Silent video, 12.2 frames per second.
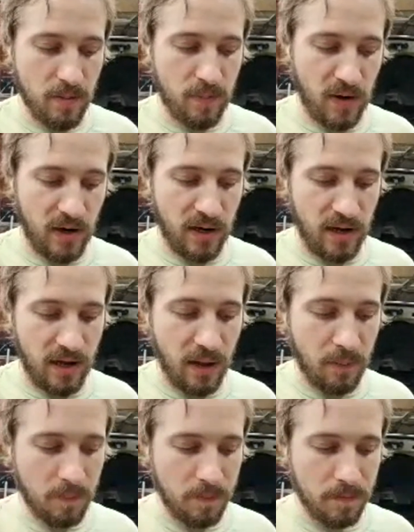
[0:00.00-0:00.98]
But
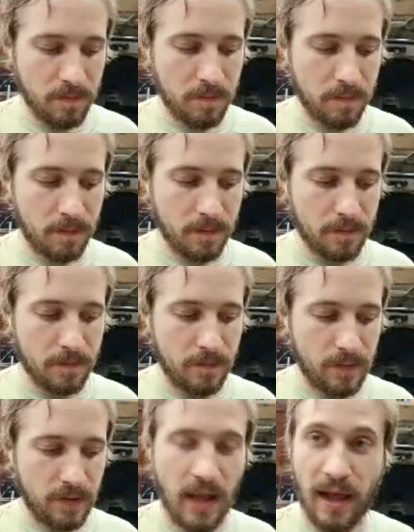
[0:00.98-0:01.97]

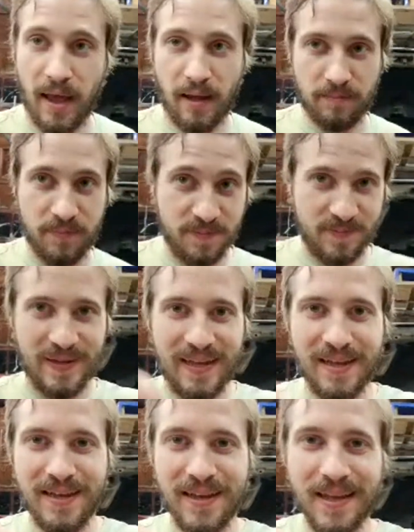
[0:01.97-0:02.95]
not yet.
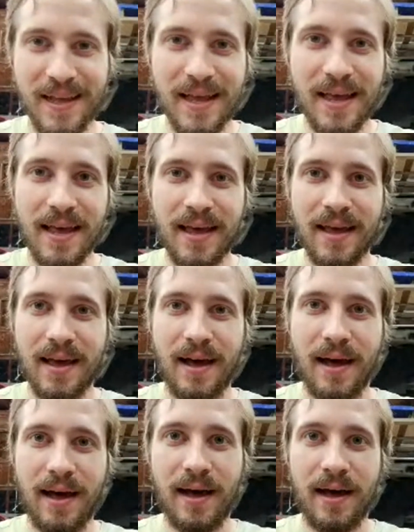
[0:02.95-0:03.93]

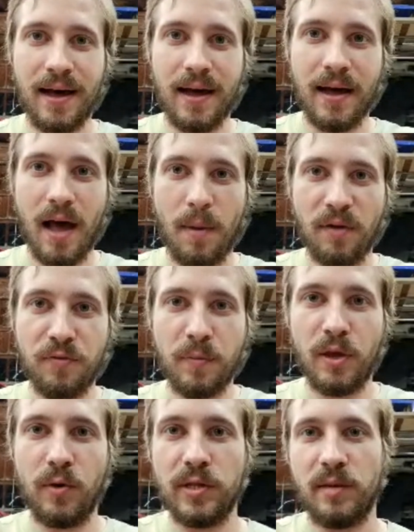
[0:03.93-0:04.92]
I'm
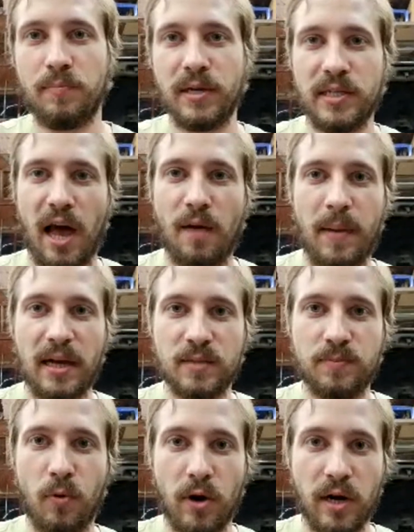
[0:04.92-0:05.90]
unfamiliar with the Impreza Outback
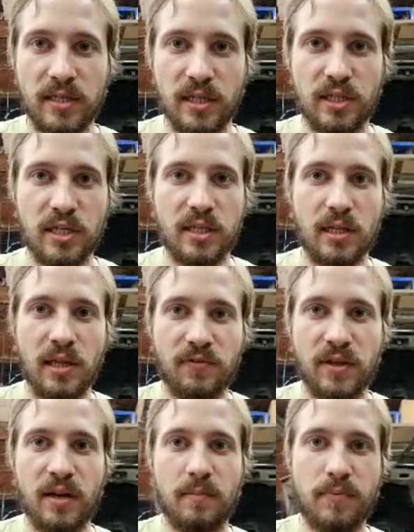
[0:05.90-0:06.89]
Sport. Is it just a
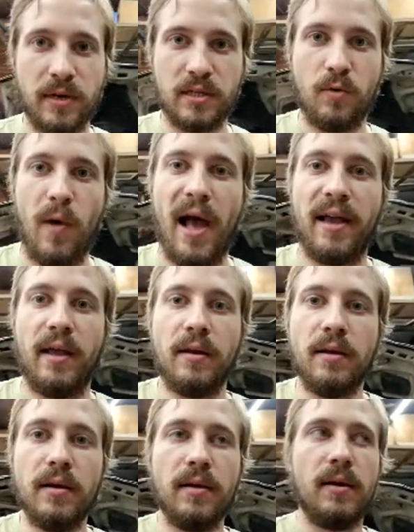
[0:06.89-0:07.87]
lifted Impreza wagon?
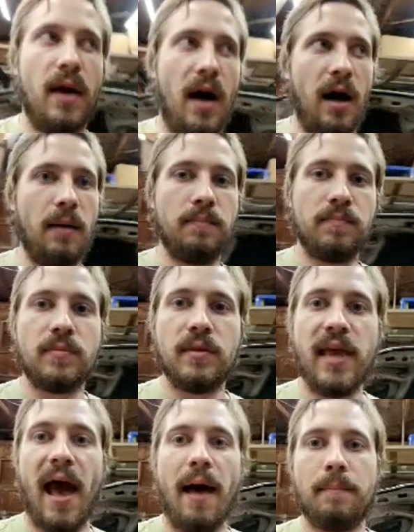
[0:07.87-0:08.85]

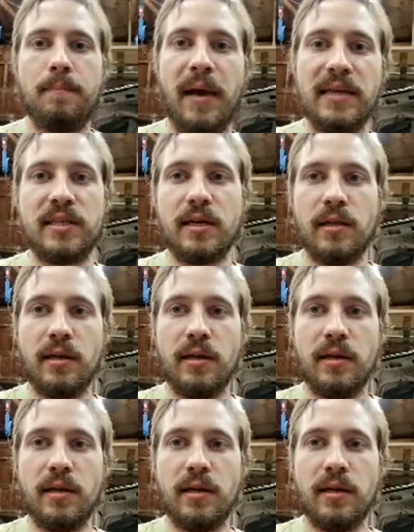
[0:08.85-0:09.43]
Yeah, basically.